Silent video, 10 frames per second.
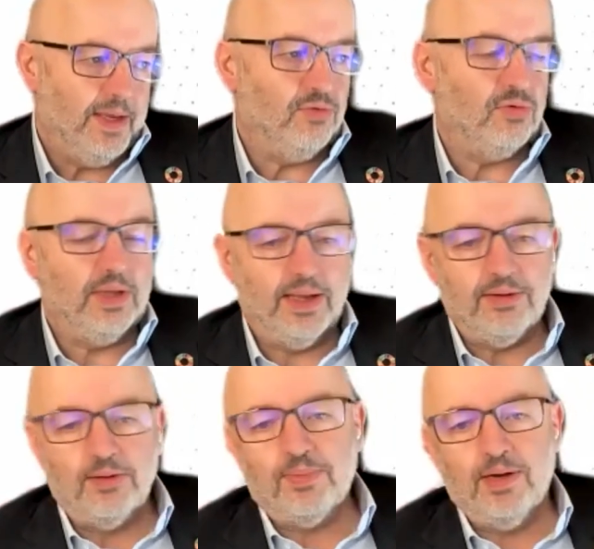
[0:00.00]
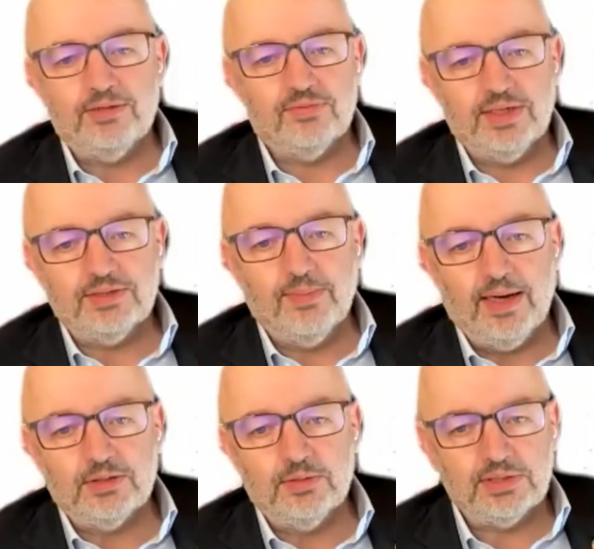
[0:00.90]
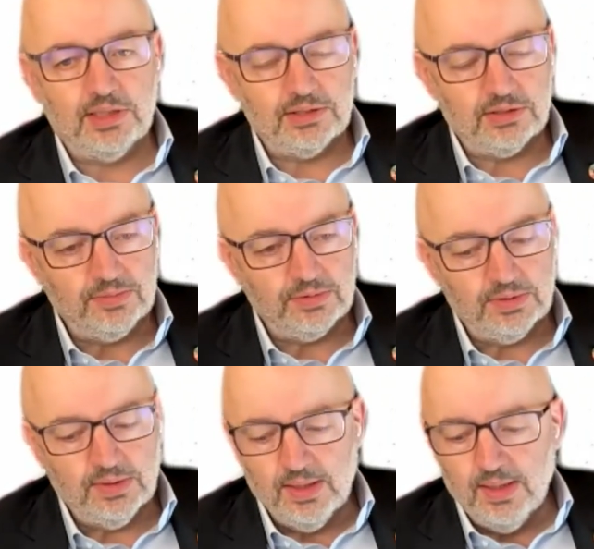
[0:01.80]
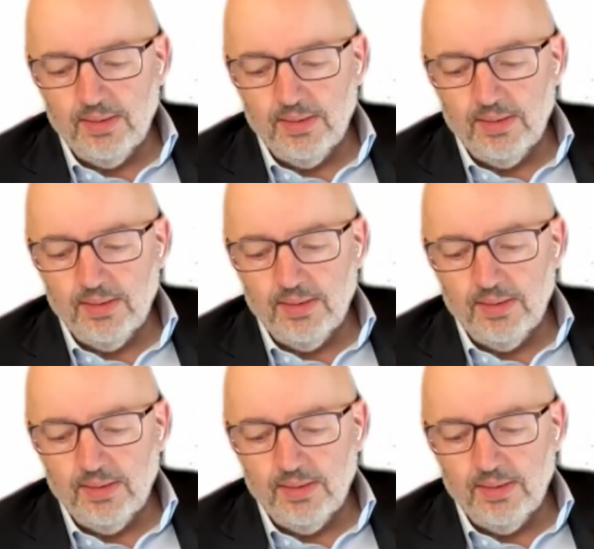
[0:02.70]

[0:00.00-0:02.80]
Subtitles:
into the enterprise risk management systems.